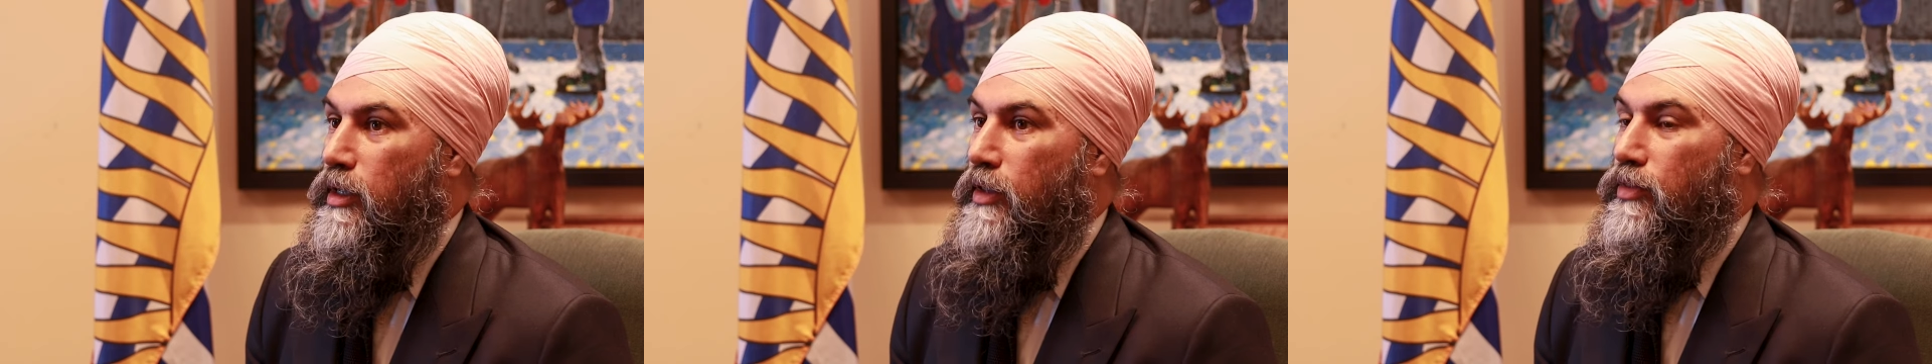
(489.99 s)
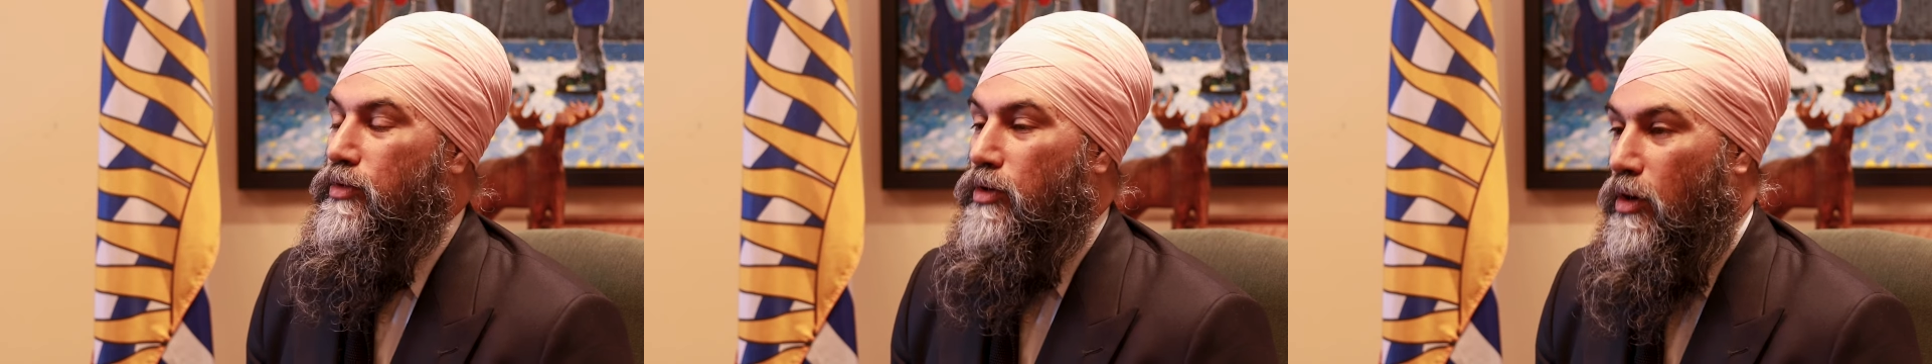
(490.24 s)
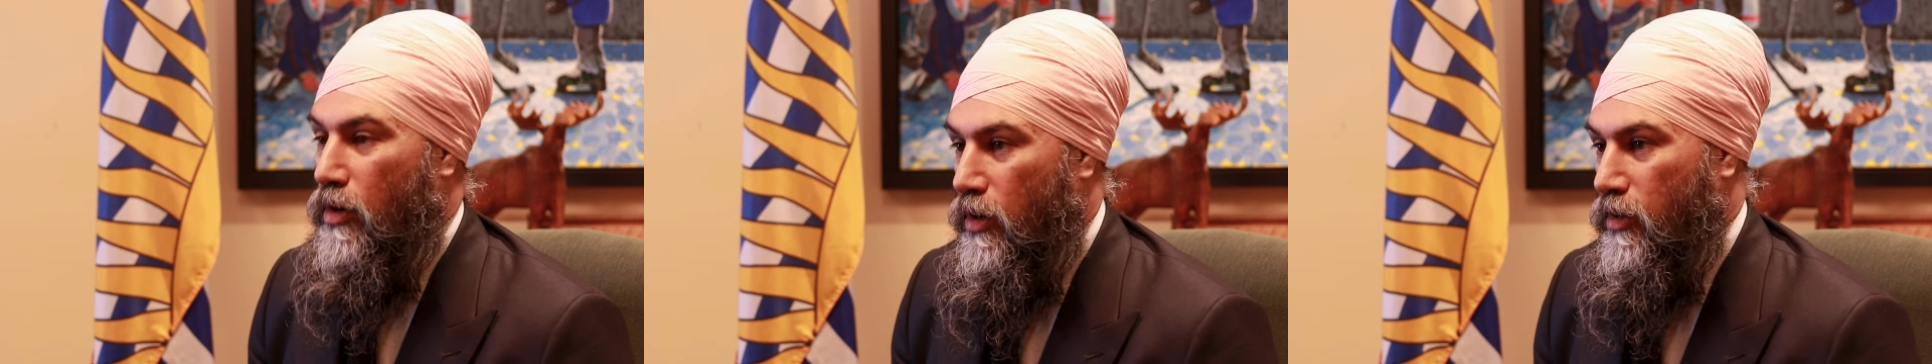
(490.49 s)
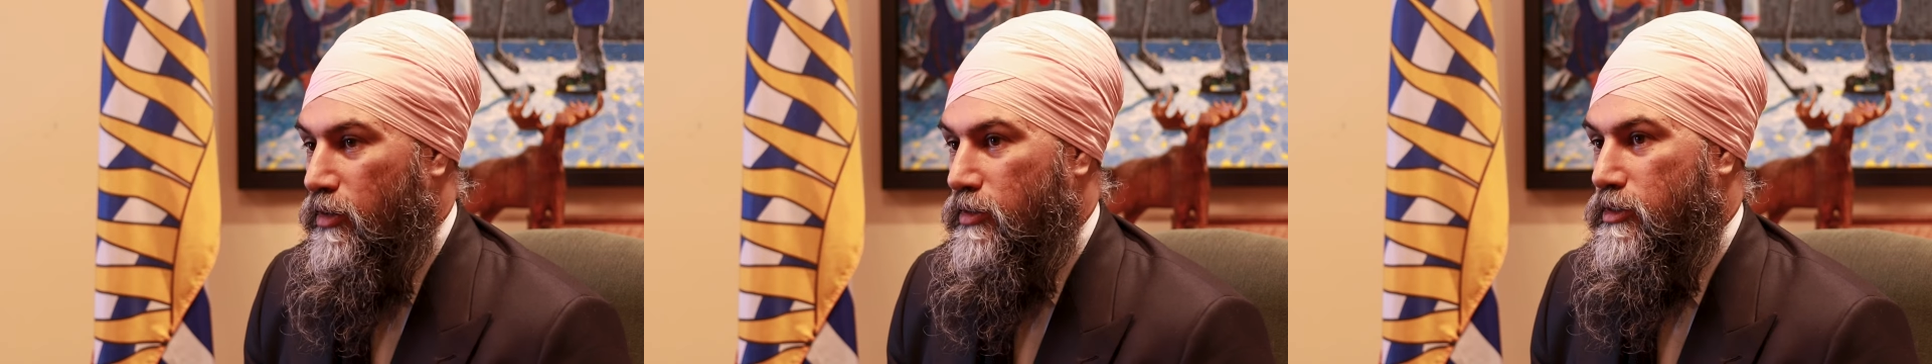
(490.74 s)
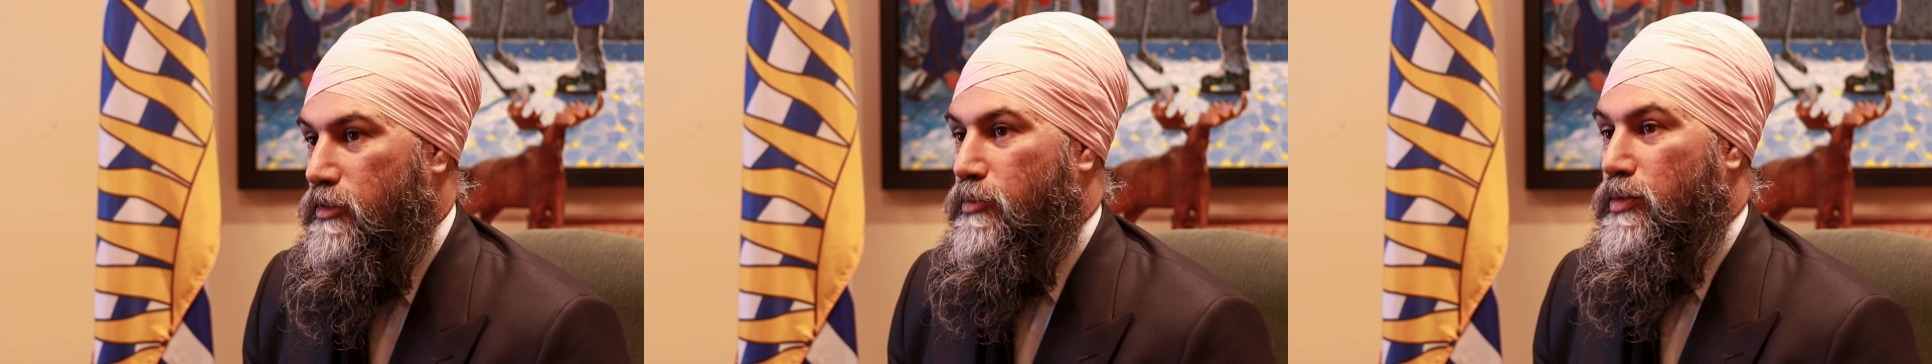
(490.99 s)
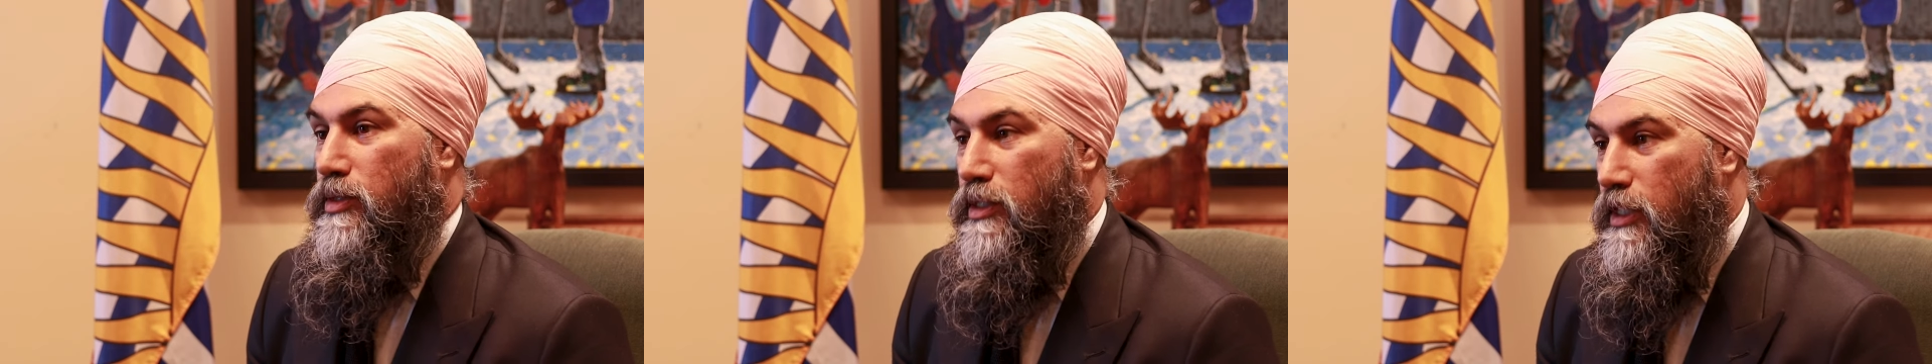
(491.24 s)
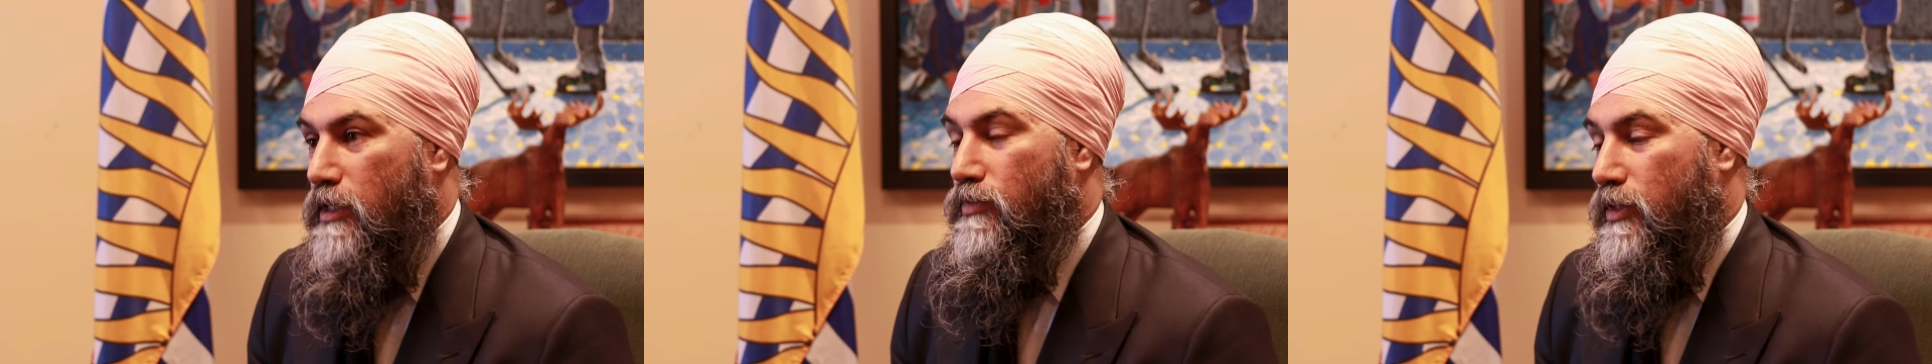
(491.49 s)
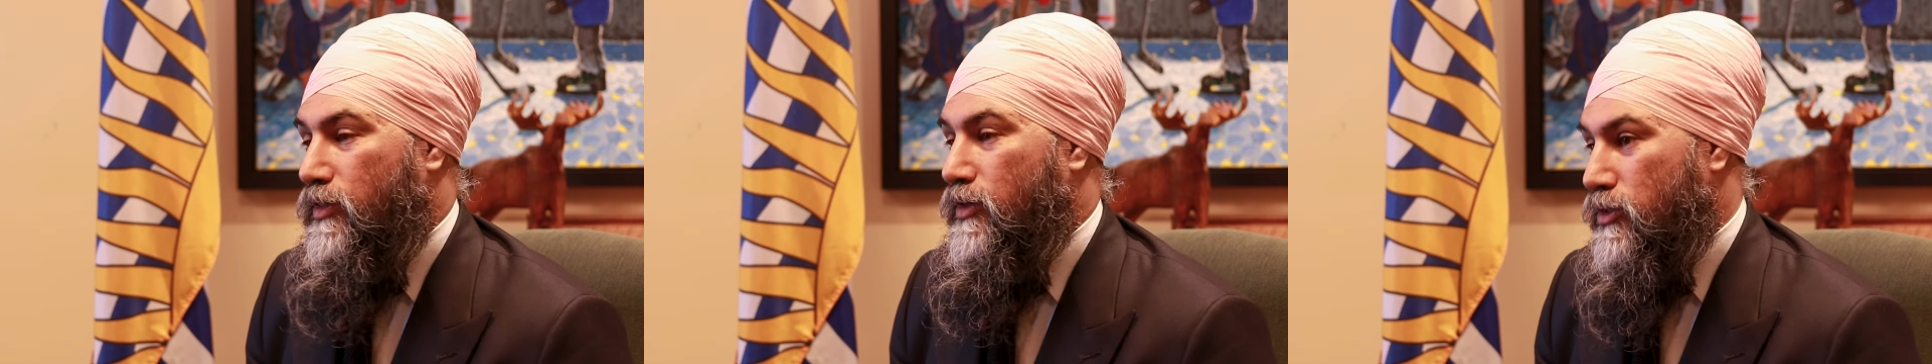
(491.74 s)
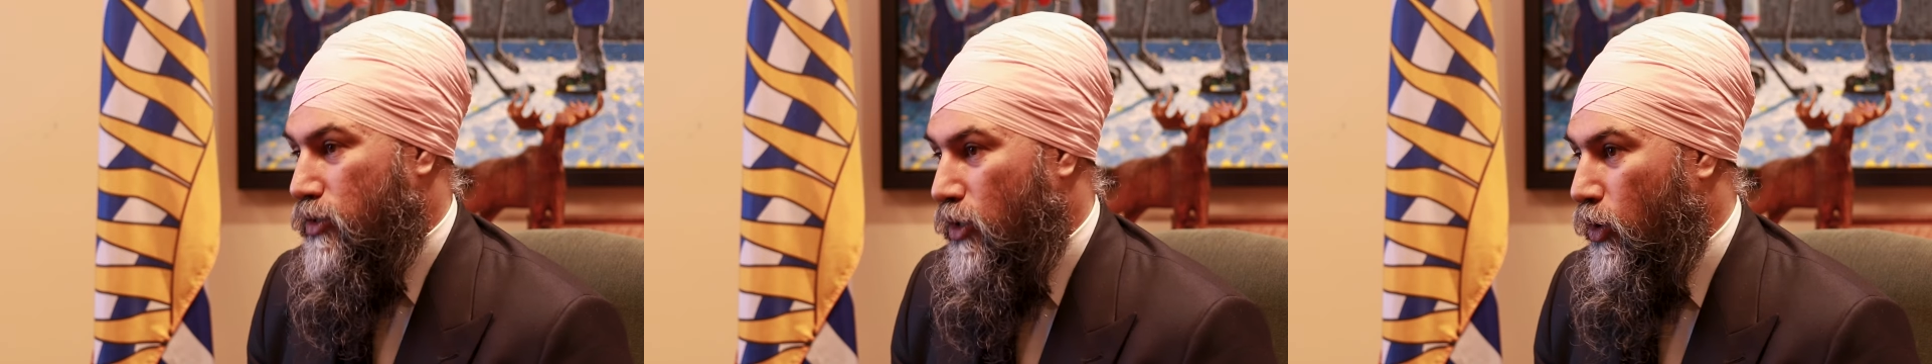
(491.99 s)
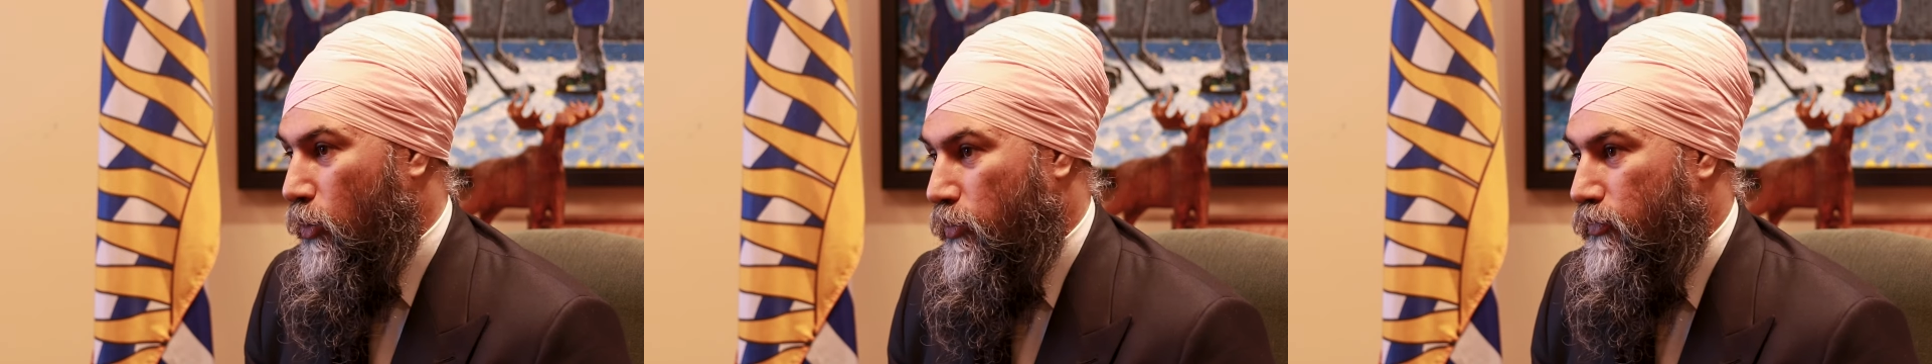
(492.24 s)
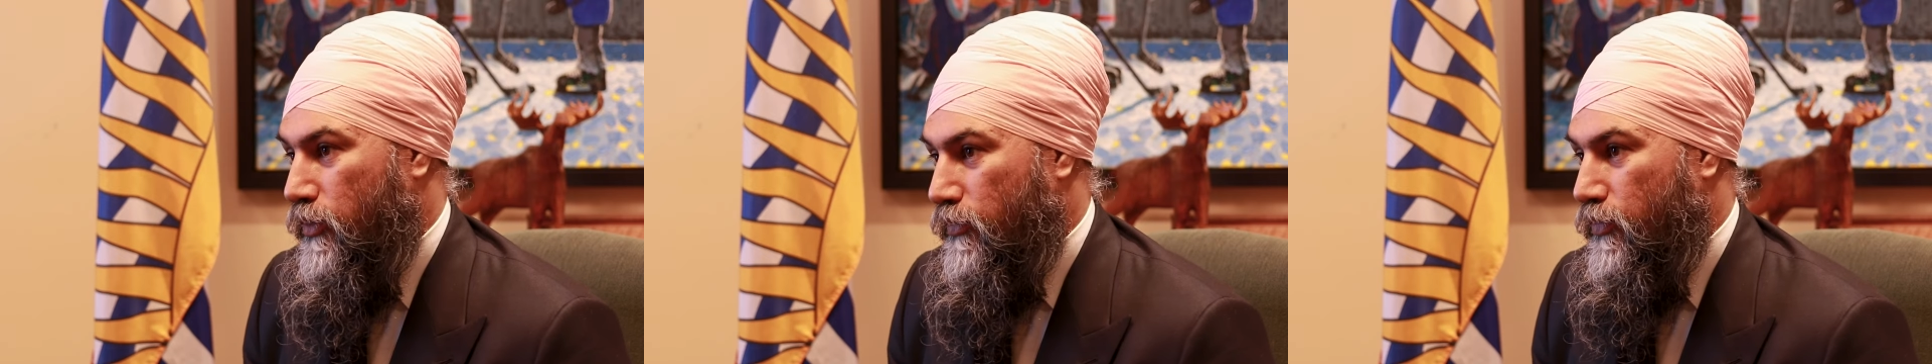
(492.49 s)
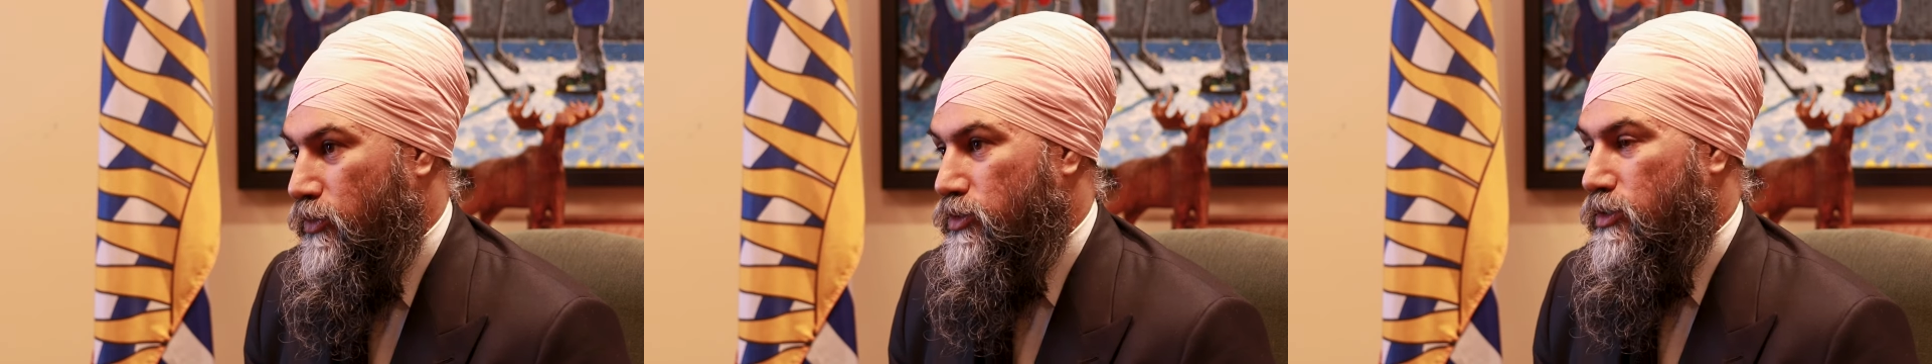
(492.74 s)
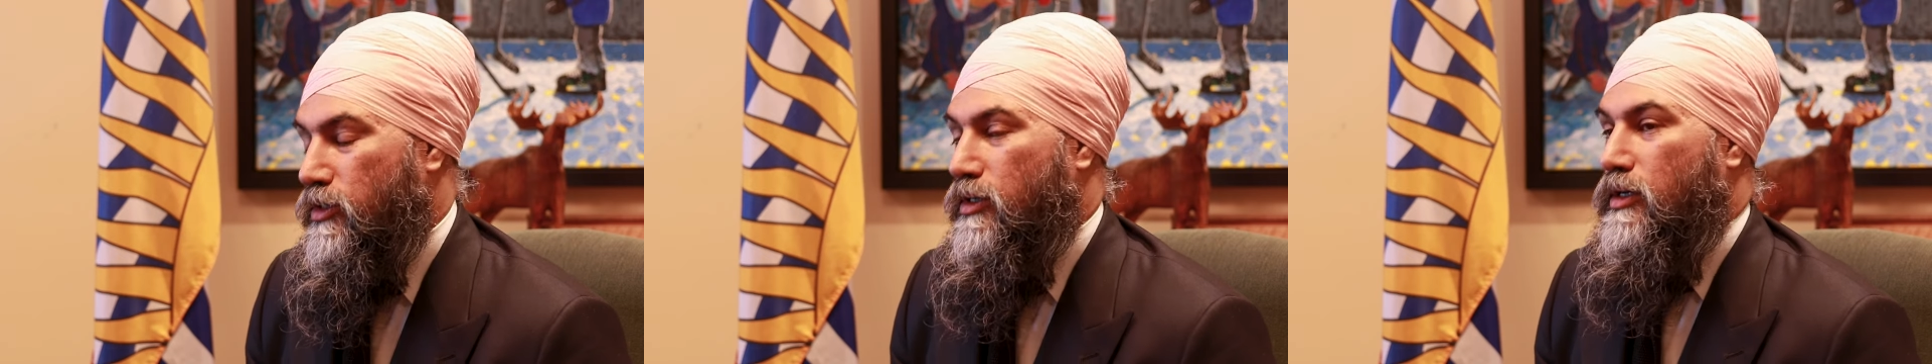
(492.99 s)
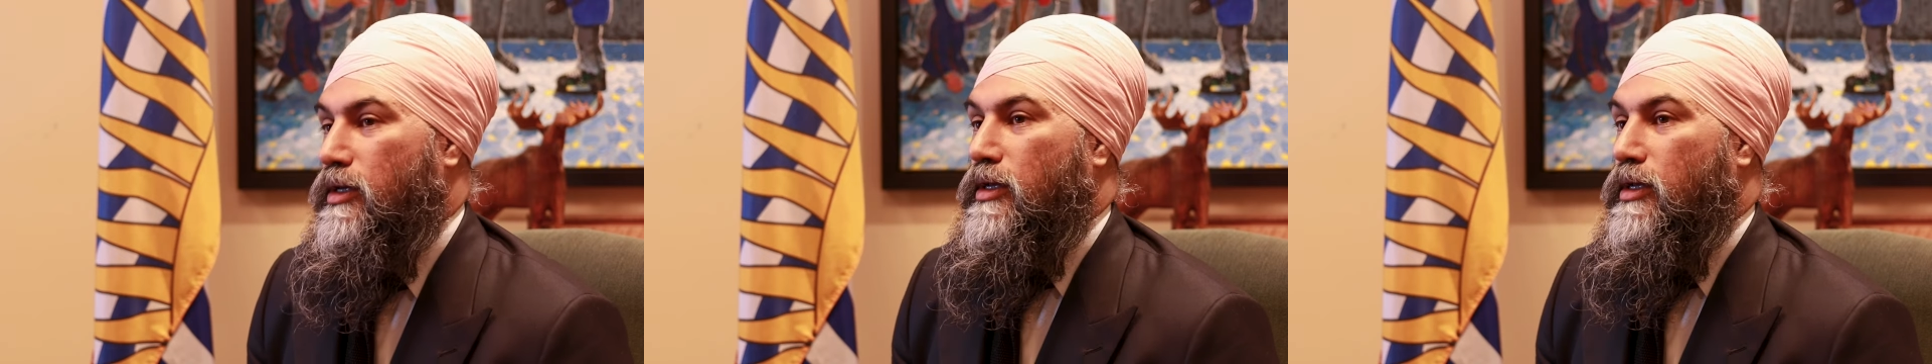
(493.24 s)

in their heart to believe that there is hope for the future,